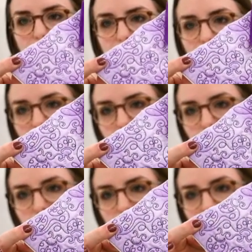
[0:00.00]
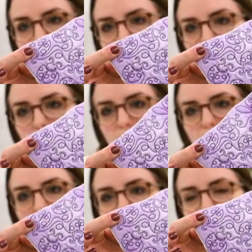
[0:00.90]
you've got some little
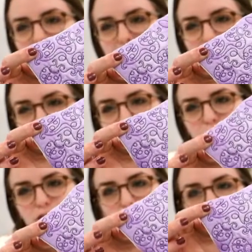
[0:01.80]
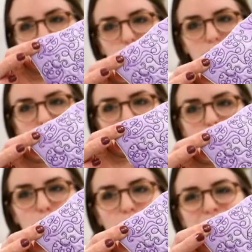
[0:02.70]
ladybugs. That focused perfectly
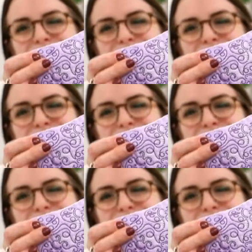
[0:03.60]
for me.